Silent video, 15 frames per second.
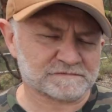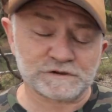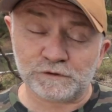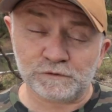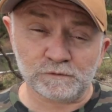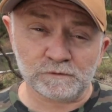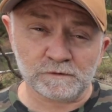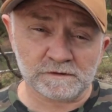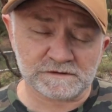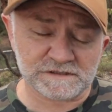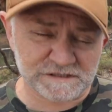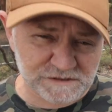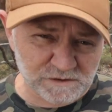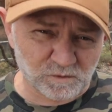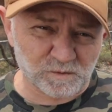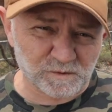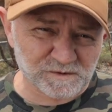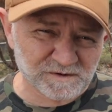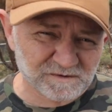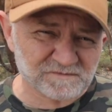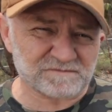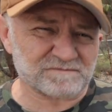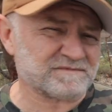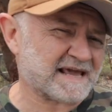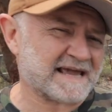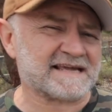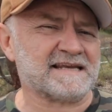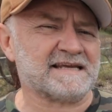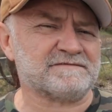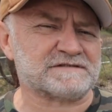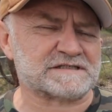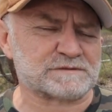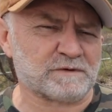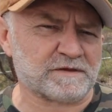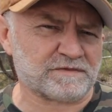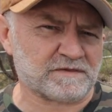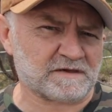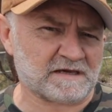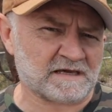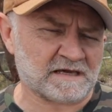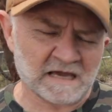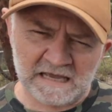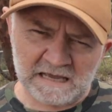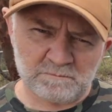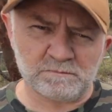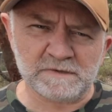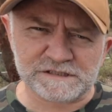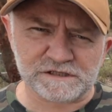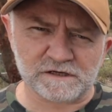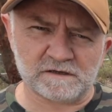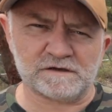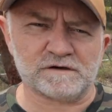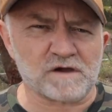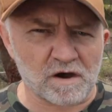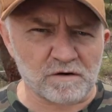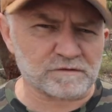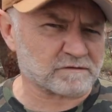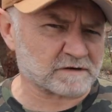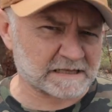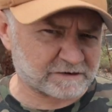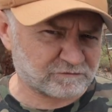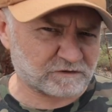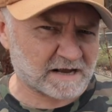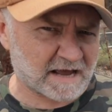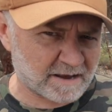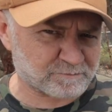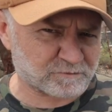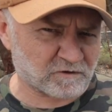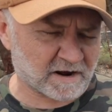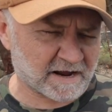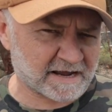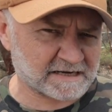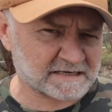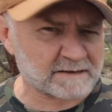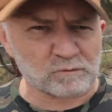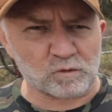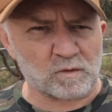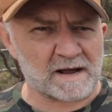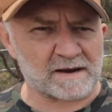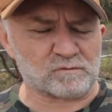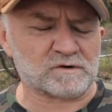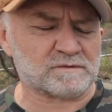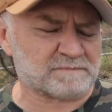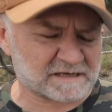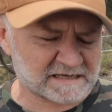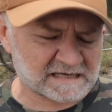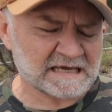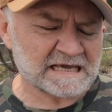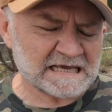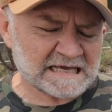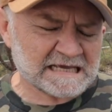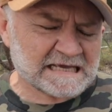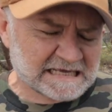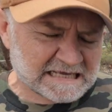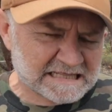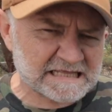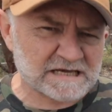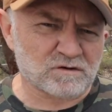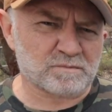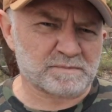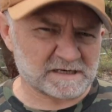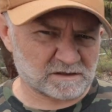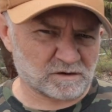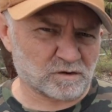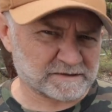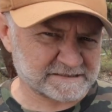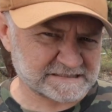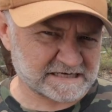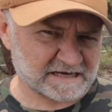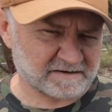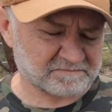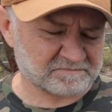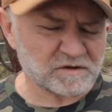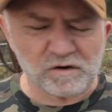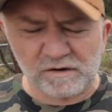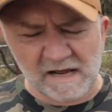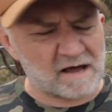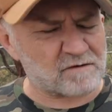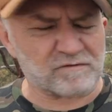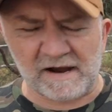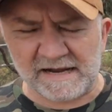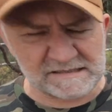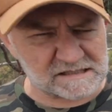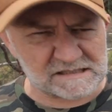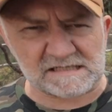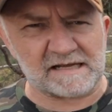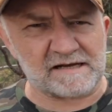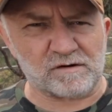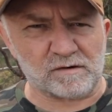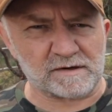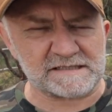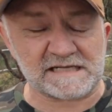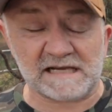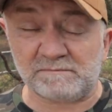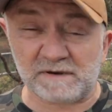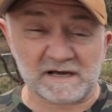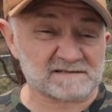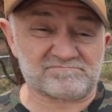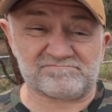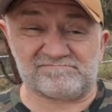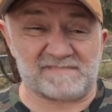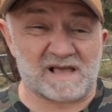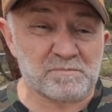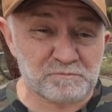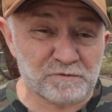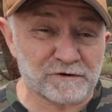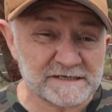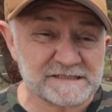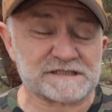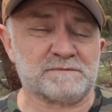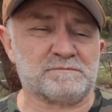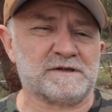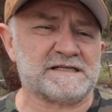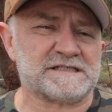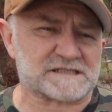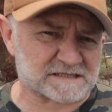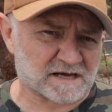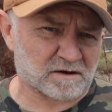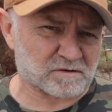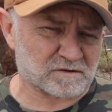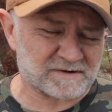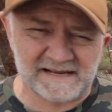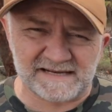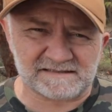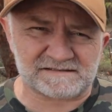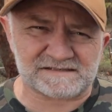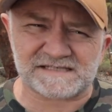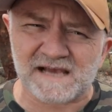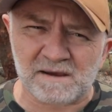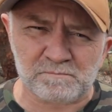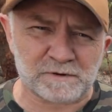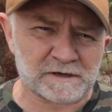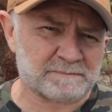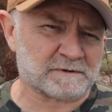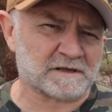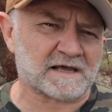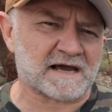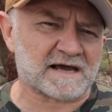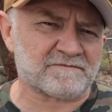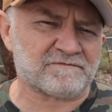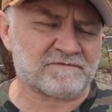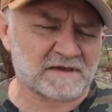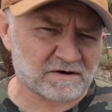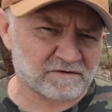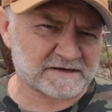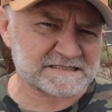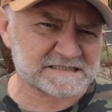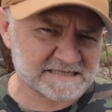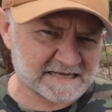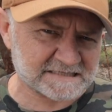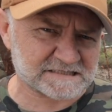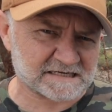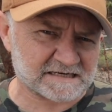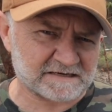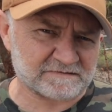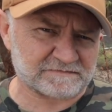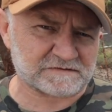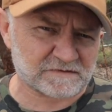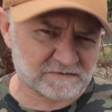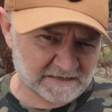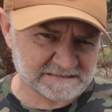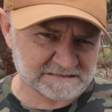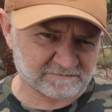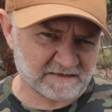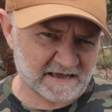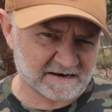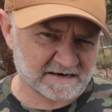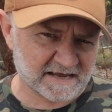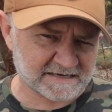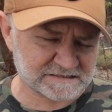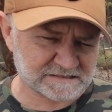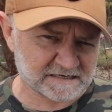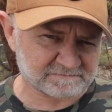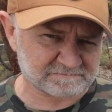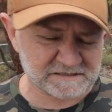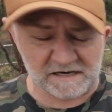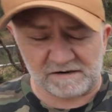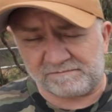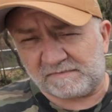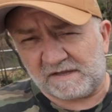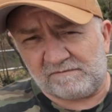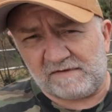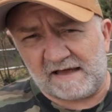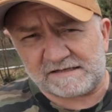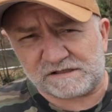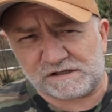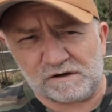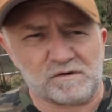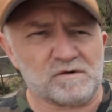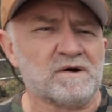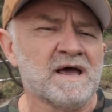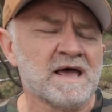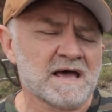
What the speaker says: 2 sort of negatives with the Michelin Kona Electric upgrade. Number 1 would be they're a bit noisier. Not outrageously noisy, but appreciably so, and some people are very sensitive to things of that nature. So if that's you,